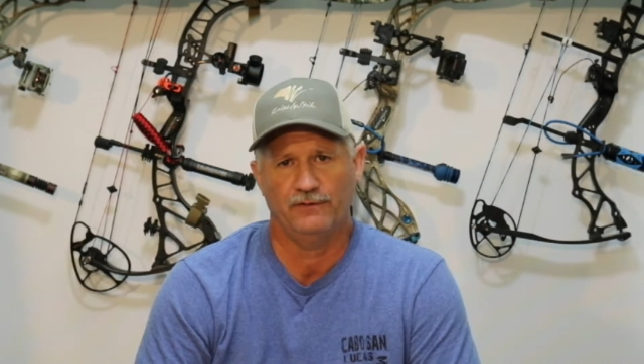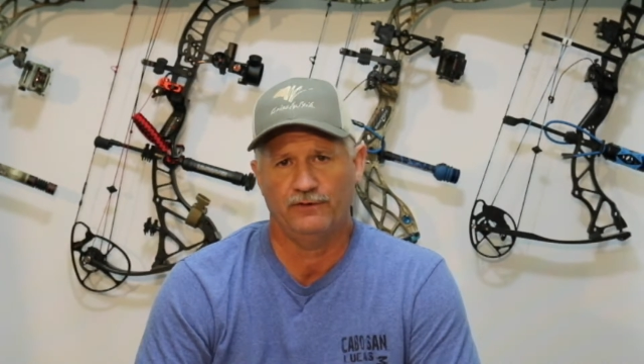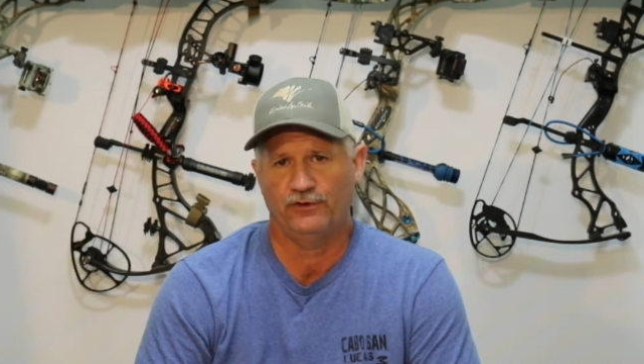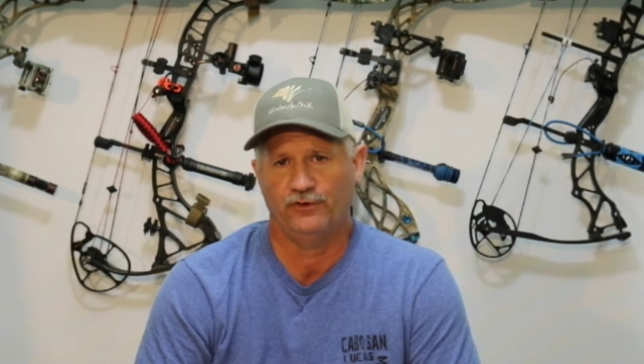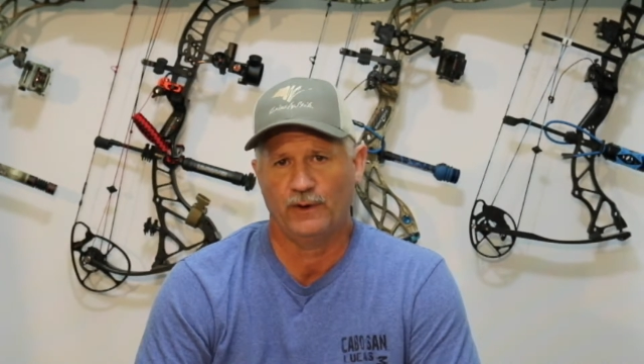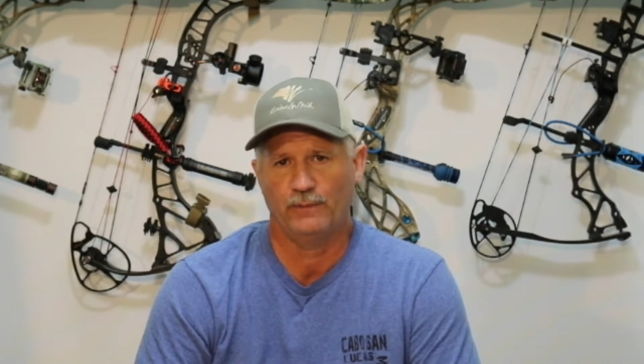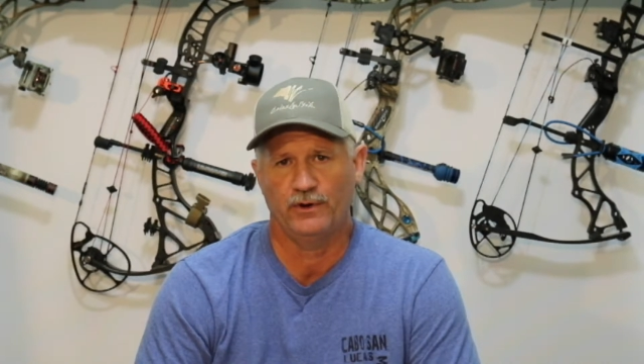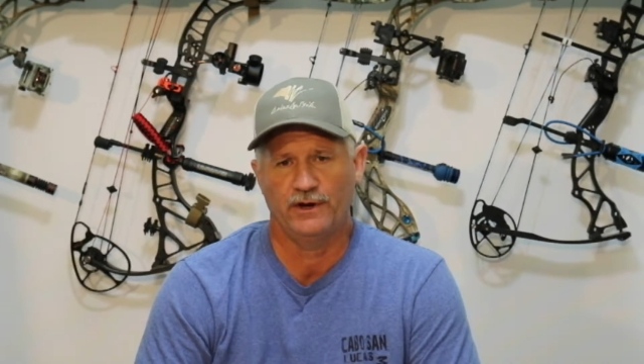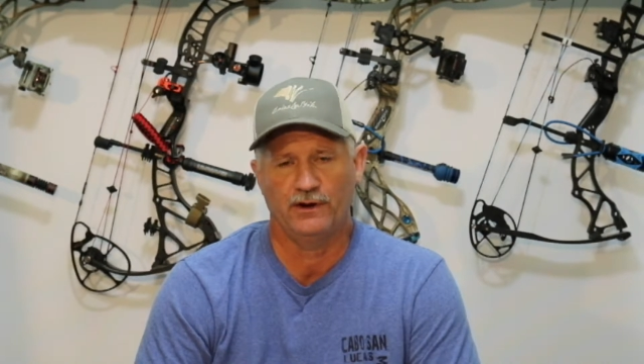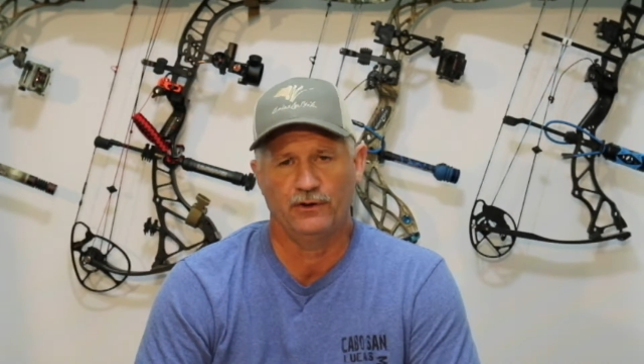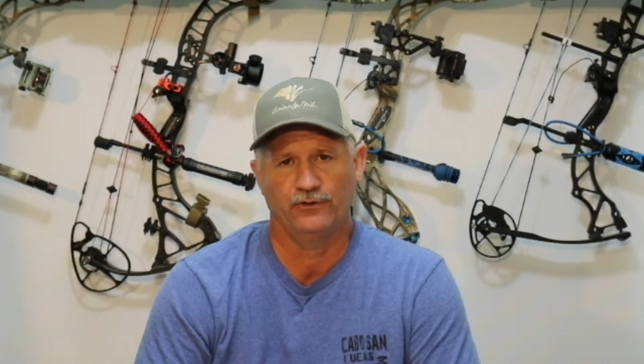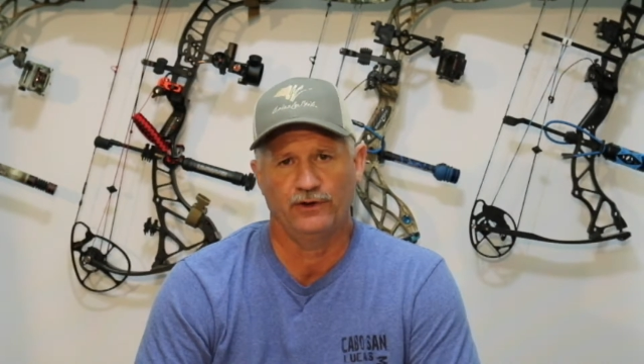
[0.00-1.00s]
I've just started putting
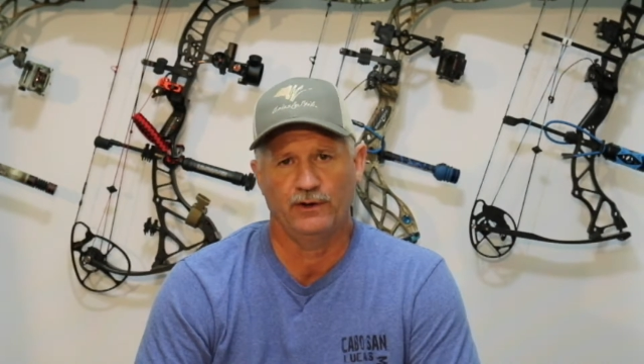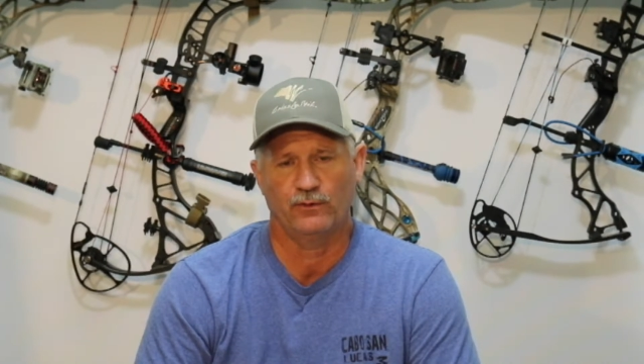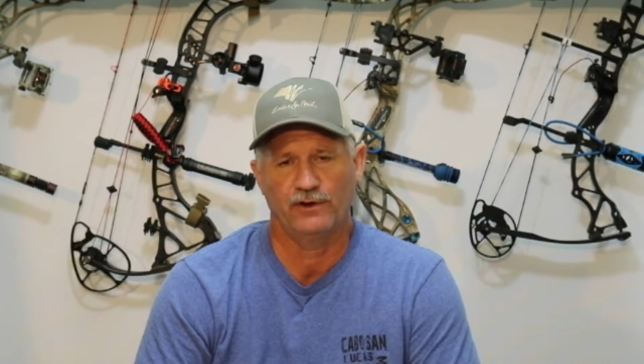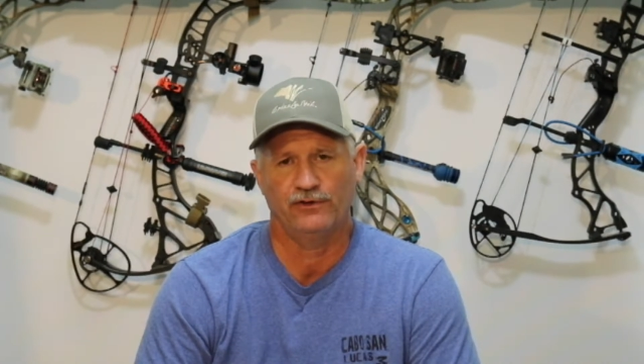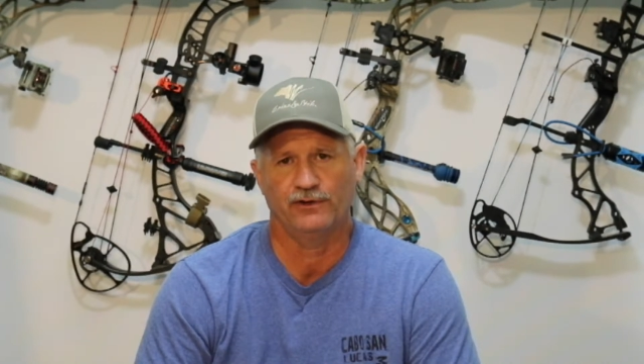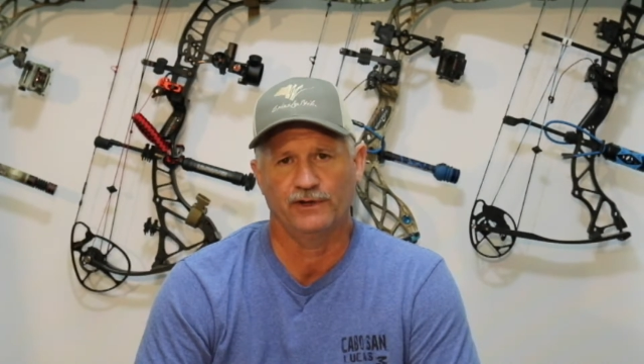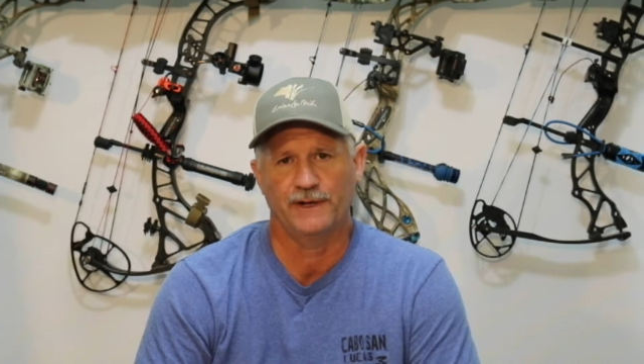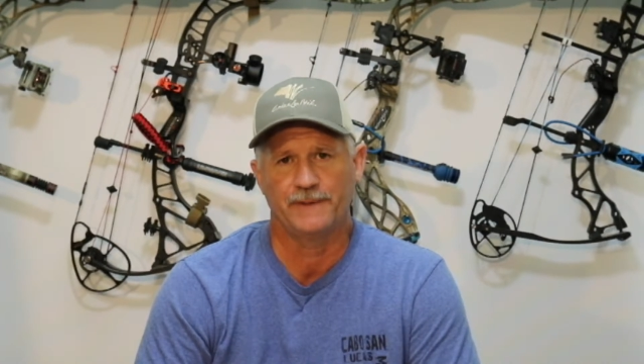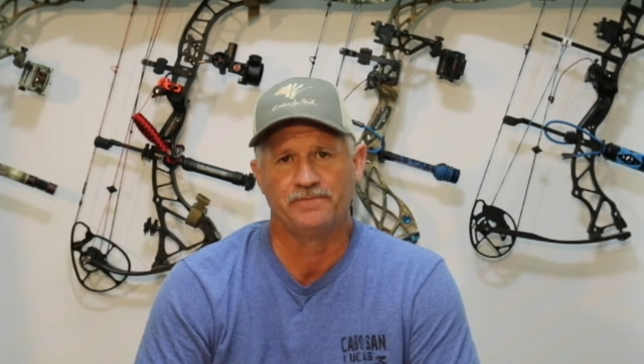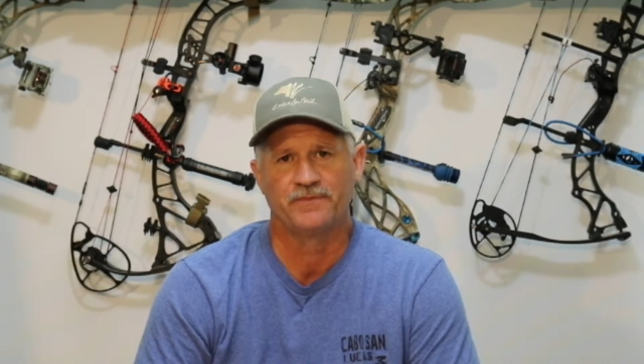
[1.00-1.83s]
arrows in it recently.